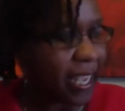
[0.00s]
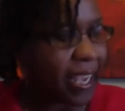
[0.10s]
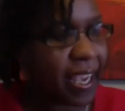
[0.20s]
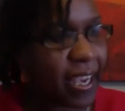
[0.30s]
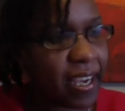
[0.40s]

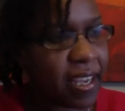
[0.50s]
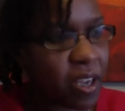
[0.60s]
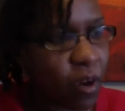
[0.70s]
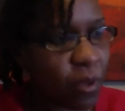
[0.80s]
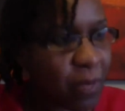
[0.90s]

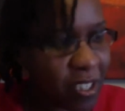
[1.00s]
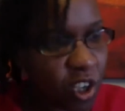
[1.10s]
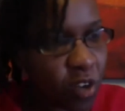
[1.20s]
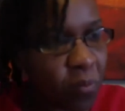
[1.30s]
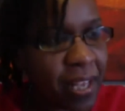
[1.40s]
And we've been
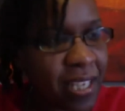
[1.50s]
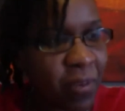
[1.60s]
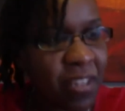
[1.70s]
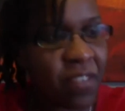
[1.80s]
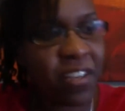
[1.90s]
so blessed
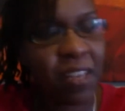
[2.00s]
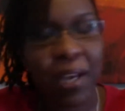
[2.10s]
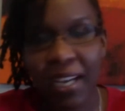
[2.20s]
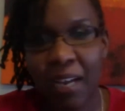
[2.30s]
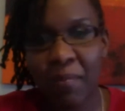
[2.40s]
by the
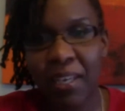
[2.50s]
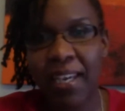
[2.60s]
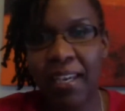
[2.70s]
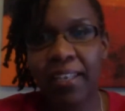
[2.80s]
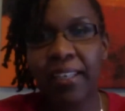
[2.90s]
feedback coming
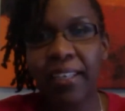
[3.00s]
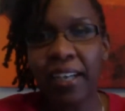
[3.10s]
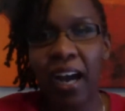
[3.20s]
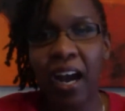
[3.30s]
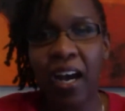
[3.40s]
in
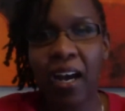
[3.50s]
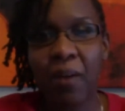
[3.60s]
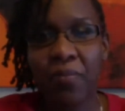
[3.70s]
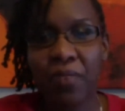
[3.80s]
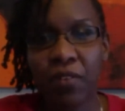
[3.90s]

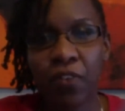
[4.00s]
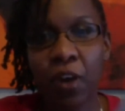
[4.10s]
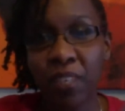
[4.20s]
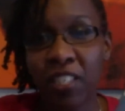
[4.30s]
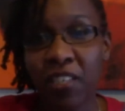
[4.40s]

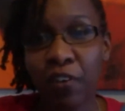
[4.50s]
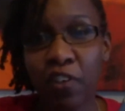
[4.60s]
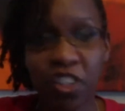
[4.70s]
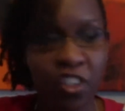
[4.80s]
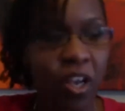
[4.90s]
from this
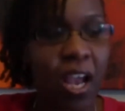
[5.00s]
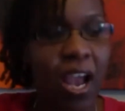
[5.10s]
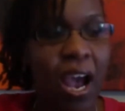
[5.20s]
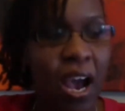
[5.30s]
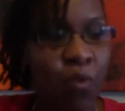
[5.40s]
devotional.
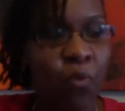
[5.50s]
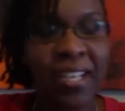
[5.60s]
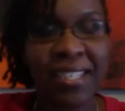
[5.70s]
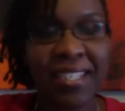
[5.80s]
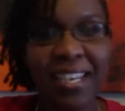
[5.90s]

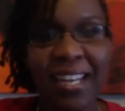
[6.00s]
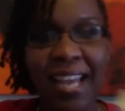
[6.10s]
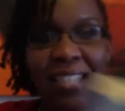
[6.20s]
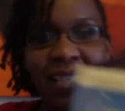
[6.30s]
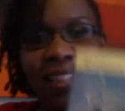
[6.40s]
We see it
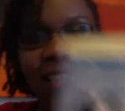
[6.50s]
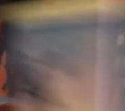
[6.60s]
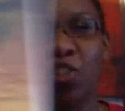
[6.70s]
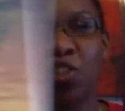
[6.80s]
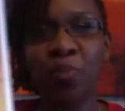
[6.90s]
as like
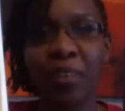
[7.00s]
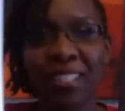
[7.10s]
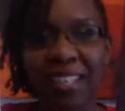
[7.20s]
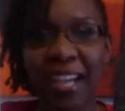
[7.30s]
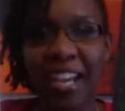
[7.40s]
these two books
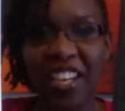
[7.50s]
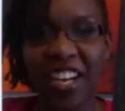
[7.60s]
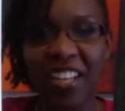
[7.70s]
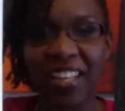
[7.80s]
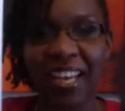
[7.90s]

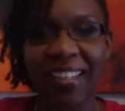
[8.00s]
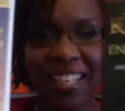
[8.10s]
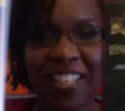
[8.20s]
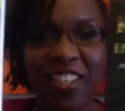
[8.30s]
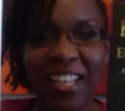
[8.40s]
together. Like
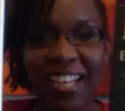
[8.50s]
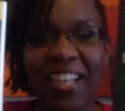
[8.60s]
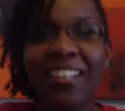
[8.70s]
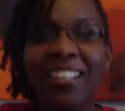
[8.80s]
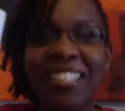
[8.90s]
these are
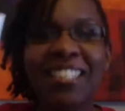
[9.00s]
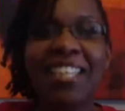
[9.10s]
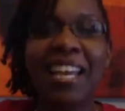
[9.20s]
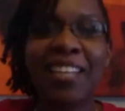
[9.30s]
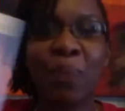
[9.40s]
like, this is
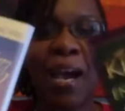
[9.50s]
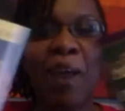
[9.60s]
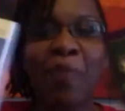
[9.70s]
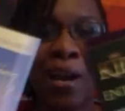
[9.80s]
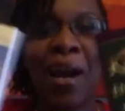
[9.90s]
like the
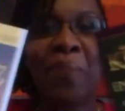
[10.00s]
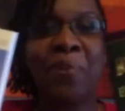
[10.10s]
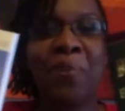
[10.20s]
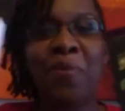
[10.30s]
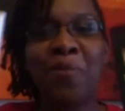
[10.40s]
power
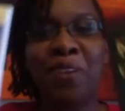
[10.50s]
combo.